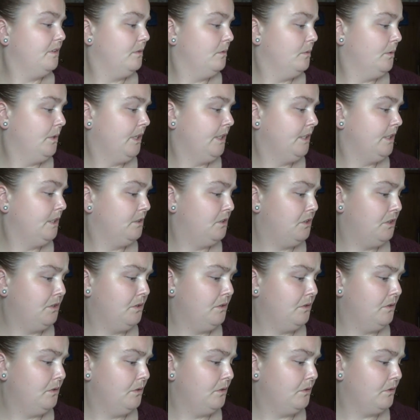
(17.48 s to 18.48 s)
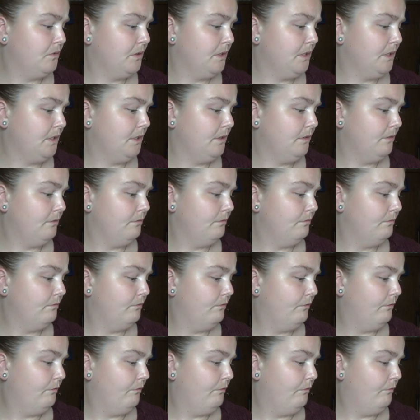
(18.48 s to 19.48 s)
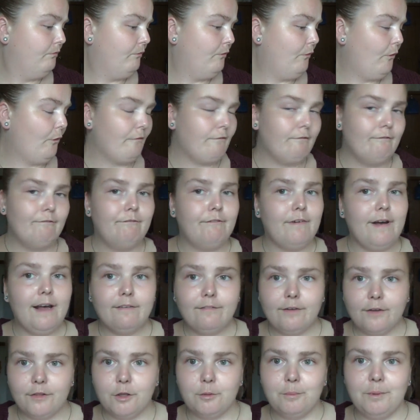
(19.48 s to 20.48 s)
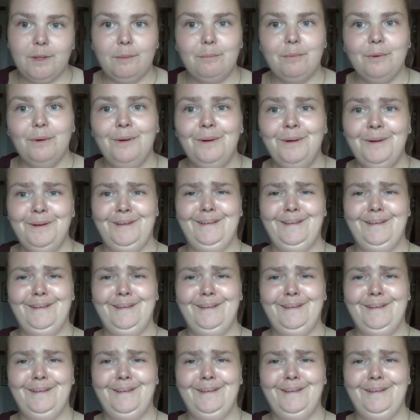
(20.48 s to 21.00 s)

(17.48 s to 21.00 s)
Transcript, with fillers: one, two, three, four, five other people.